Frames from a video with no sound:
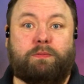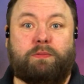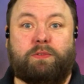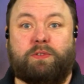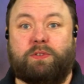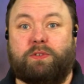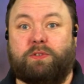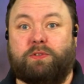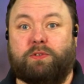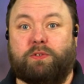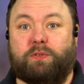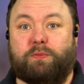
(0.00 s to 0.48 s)

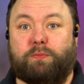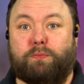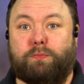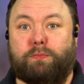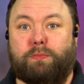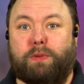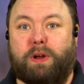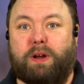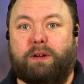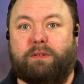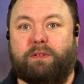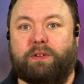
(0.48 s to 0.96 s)
sort of
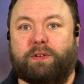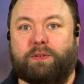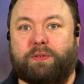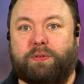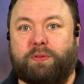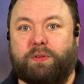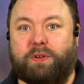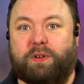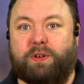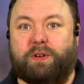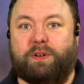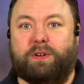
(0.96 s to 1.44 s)

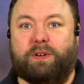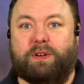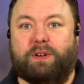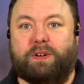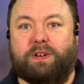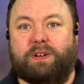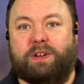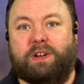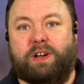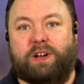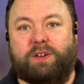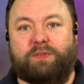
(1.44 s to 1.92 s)
marathon
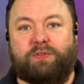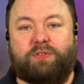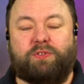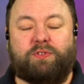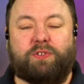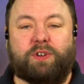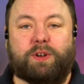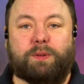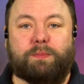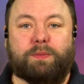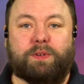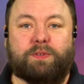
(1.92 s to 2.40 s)
live
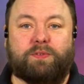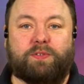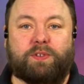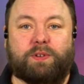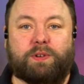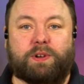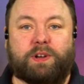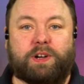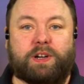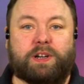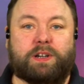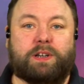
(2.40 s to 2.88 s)
stream, if you
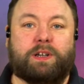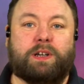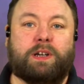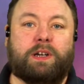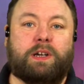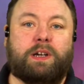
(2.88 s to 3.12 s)
like.